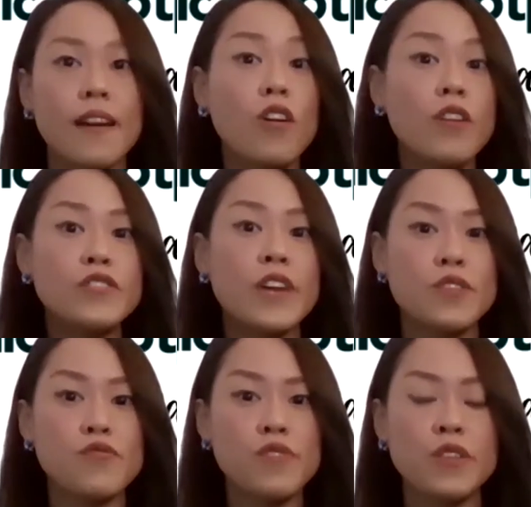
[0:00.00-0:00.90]
their
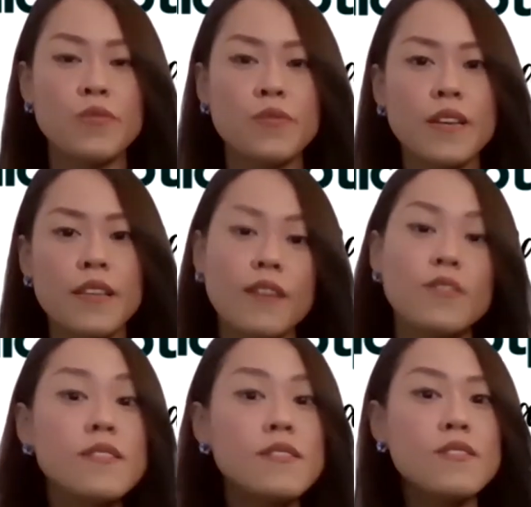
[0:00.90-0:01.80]
contracts renewed. Now,
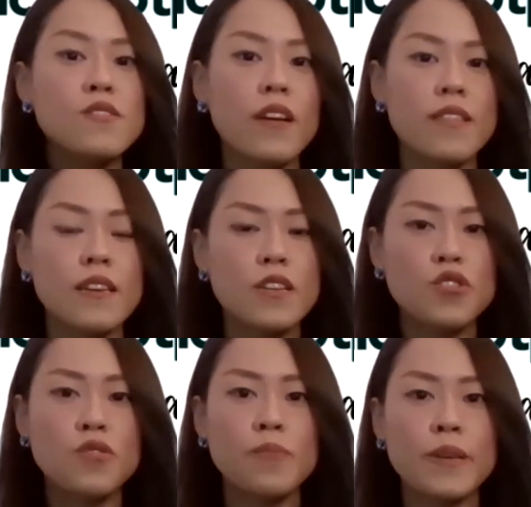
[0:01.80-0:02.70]
this is not the
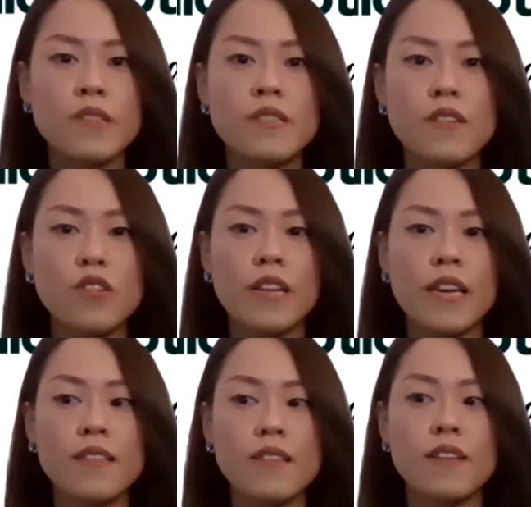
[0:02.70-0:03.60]
issue because they're not
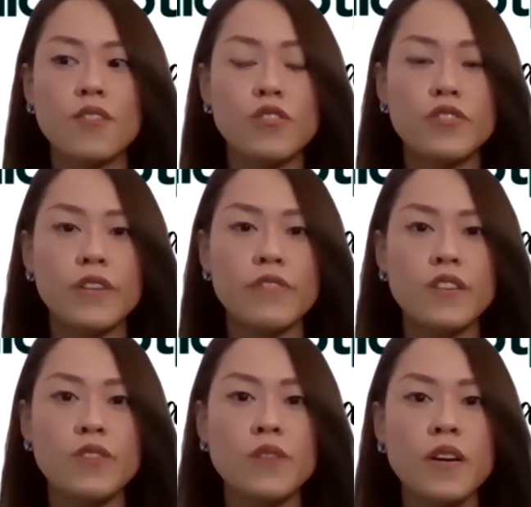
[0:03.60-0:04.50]
getting their contract
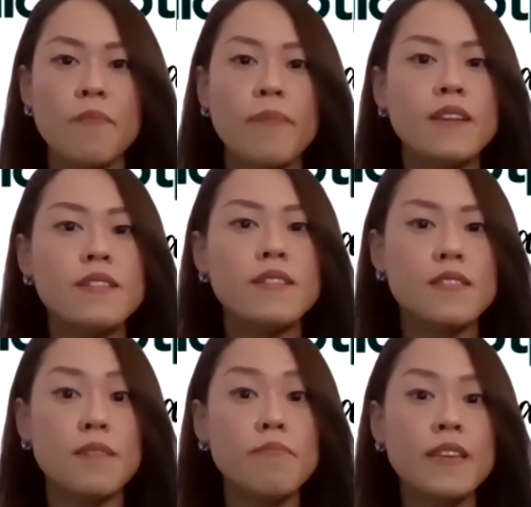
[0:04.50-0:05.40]
renewed, but it's
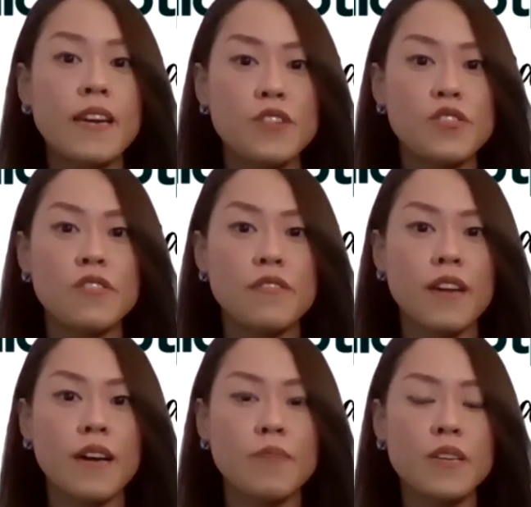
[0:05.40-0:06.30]
the implication of
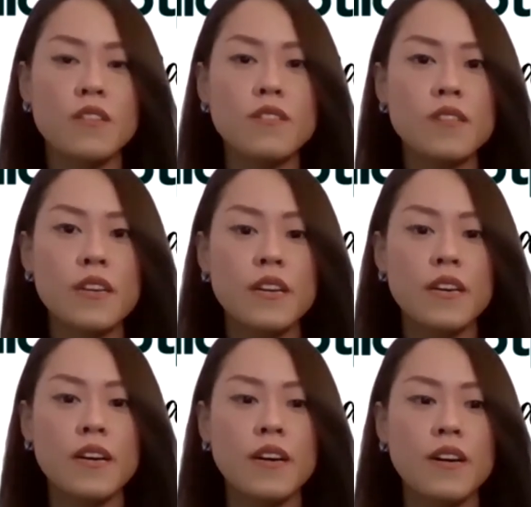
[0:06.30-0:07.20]
that. Because
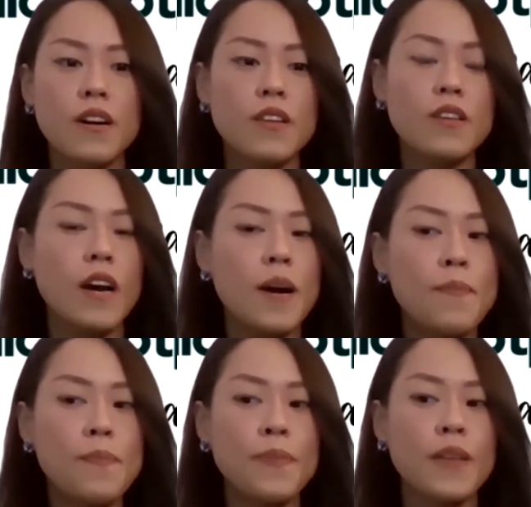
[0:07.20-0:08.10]

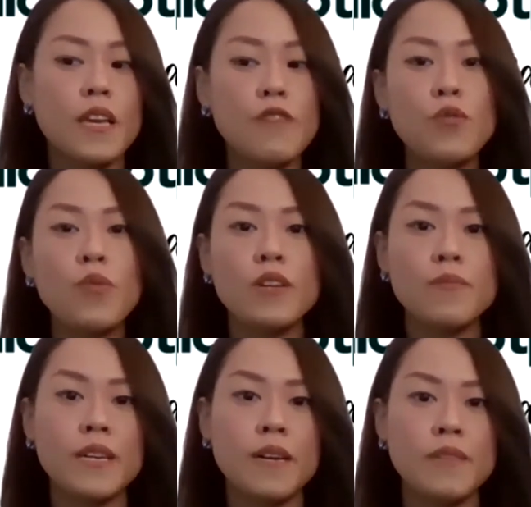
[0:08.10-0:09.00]
if you want to
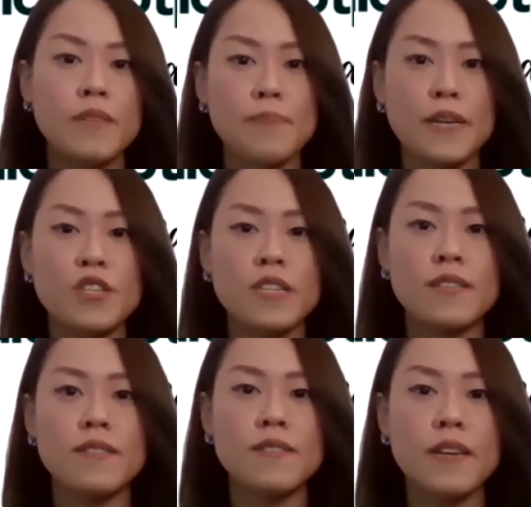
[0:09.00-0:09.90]
become a
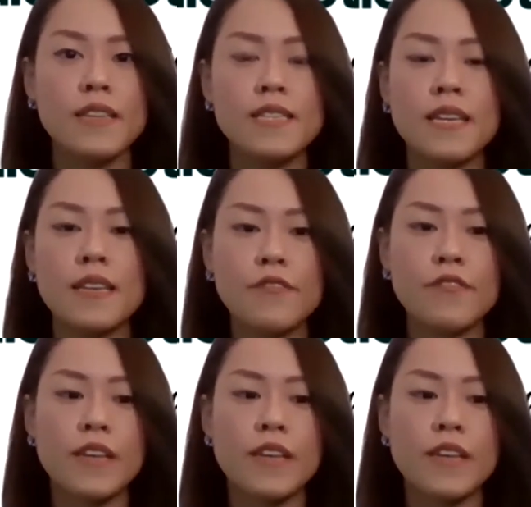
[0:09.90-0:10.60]
specialist, see, if